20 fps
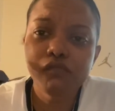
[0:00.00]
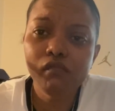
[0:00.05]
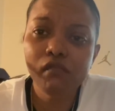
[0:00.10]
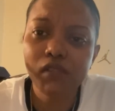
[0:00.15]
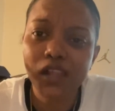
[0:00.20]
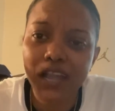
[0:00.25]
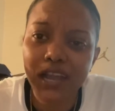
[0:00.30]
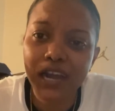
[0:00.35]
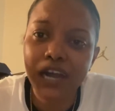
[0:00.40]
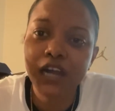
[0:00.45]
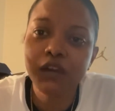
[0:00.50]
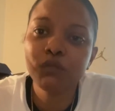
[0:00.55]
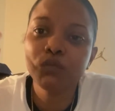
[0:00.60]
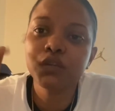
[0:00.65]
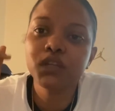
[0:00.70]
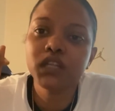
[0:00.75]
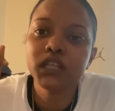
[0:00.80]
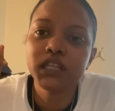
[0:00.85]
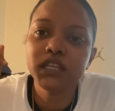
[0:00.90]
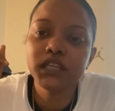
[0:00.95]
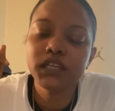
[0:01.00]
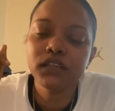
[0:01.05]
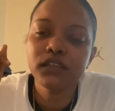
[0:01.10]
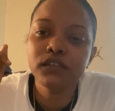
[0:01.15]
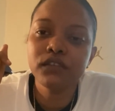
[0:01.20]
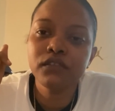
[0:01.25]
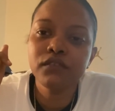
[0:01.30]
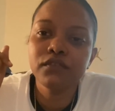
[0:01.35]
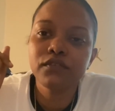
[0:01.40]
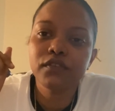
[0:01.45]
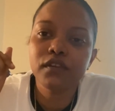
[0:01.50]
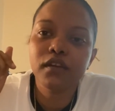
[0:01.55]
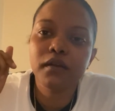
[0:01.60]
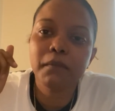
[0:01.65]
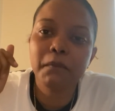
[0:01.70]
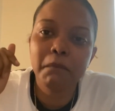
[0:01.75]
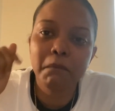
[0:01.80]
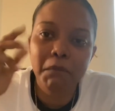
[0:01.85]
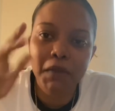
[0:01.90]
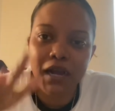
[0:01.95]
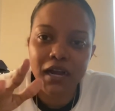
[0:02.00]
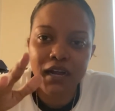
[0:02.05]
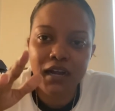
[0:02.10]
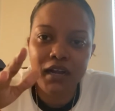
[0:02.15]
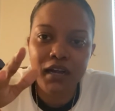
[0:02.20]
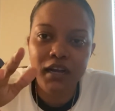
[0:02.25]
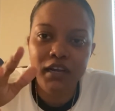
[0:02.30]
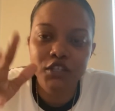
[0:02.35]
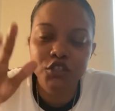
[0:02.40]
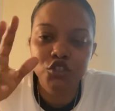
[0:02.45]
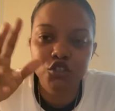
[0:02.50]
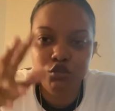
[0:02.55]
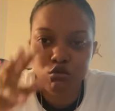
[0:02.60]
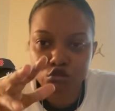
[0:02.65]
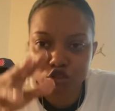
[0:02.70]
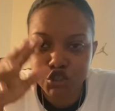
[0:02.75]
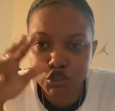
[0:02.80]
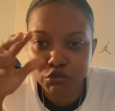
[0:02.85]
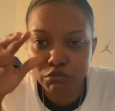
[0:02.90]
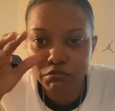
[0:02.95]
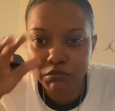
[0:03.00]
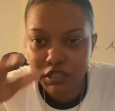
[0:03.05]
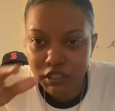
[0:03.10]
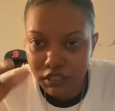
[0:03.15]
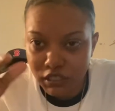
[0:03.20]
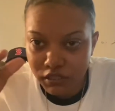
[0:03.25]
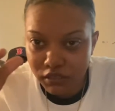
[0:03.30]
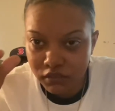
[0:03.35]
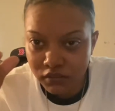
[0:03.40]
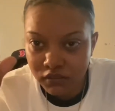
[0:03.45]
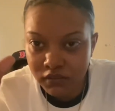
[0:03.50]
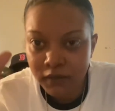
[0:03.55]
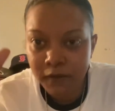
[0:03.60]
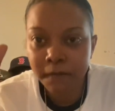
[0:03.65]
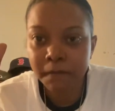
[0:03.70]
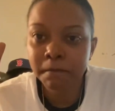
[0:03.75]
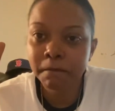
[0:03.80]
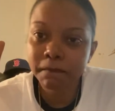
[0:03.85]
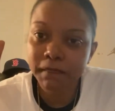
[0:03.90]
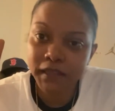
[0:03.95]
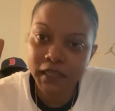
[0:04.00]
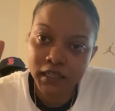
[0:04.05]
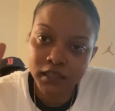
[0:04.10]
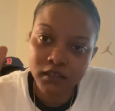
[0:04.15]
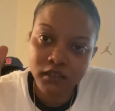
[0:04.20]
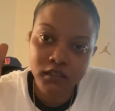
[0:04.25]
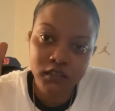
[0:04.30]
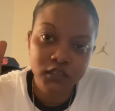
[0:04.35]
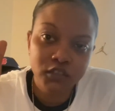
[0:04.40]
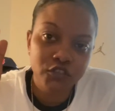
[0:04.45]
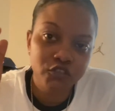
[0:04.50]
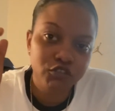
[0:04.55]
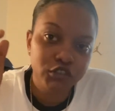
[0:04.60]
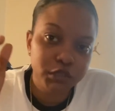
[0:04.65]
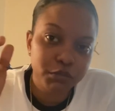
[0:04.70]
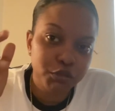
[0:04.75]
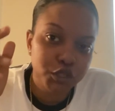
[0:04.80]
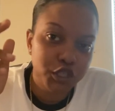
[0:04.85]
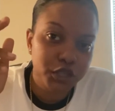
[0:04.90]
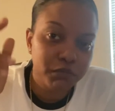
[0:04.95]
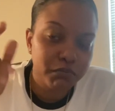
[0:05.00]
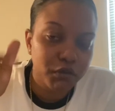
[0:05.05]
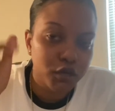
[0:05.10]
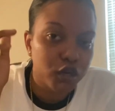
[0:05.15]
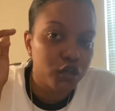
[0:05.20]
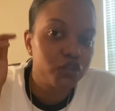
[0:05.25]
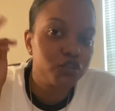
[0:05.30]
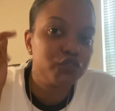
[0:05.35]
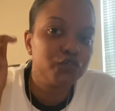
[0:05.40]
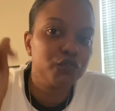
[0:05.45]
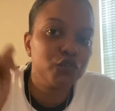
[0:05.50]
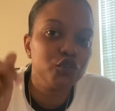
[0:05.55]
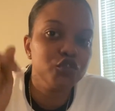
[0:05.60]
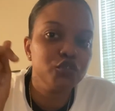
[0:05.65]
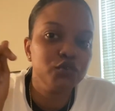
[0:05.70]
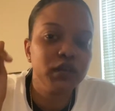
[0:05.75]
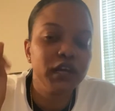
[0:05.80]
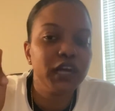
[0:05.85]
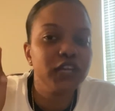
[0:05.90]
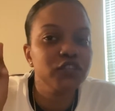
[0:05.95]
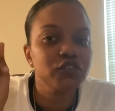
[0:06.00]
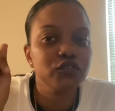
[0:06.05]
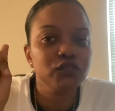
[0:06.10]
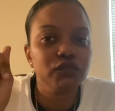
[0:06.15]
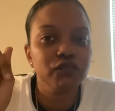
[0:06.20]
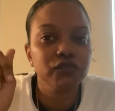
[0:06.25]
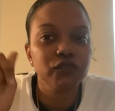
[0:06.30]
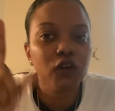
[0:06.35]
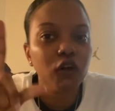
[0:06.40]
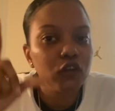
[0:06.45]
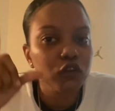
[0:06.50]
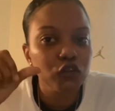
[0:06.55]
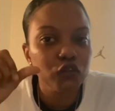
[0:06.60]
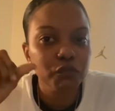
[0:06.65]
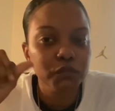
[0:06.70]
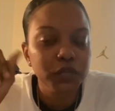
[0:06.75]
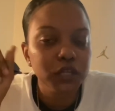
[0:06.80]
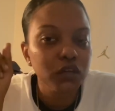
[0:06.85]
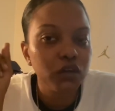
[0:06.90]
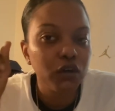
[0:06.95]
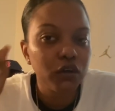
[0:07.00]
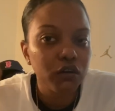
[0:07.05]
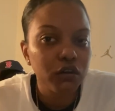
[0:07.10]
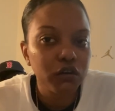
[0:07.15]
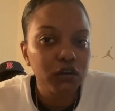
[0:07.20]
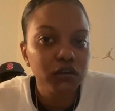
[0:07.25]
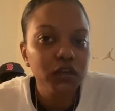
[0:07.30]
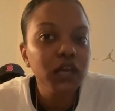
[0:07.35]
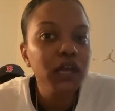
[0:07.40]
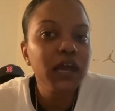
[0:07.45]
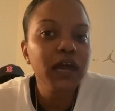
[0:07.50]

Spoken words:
I will leave my social medias in the description box for you guys to follow me on.